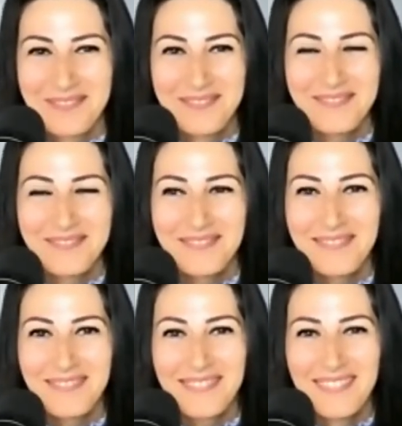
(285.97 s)

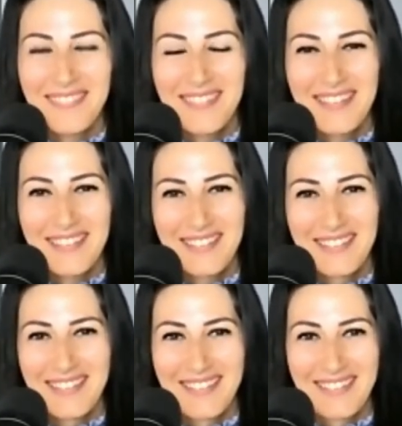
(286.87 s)

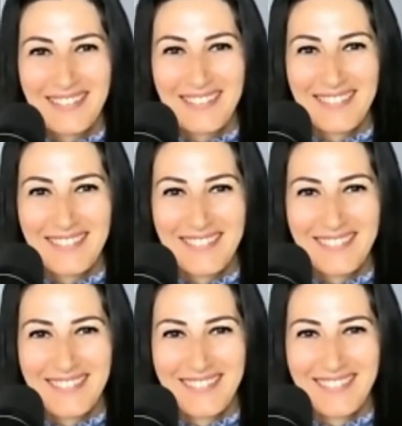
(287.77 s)

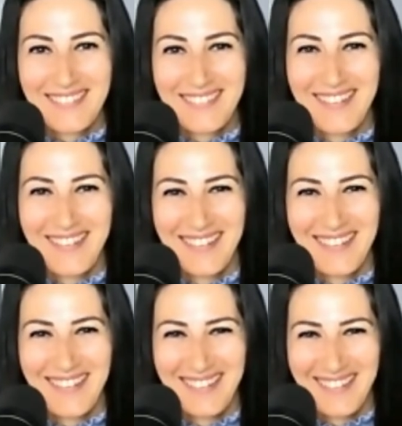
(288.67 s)

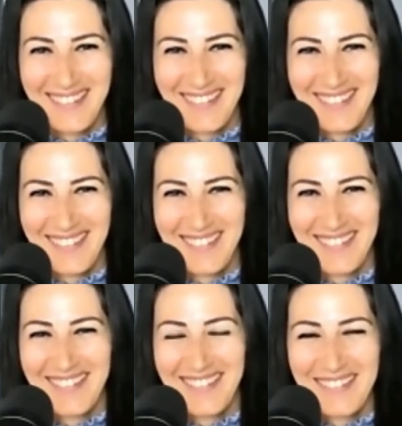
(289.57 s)

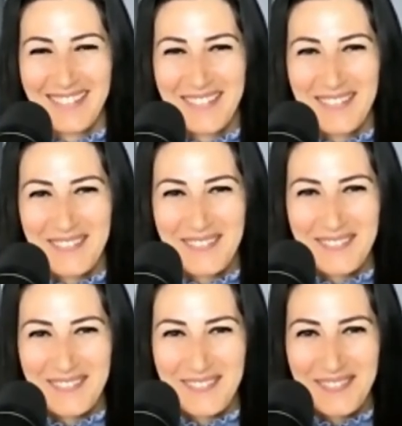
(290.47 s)

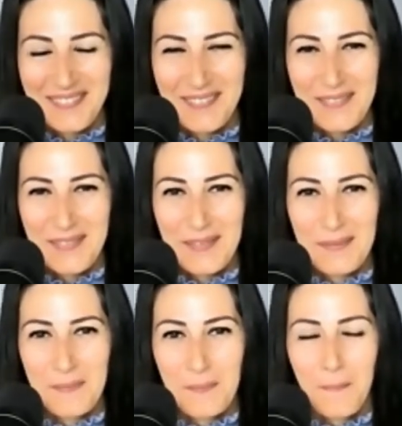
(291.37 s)

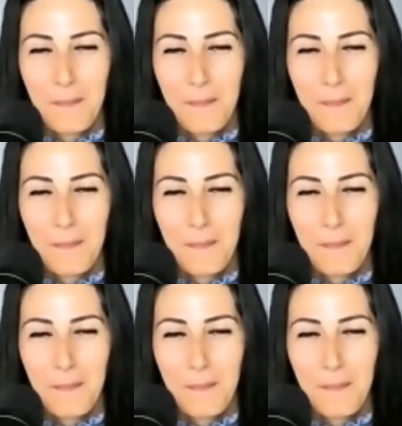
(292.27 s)
This person isn't speaking.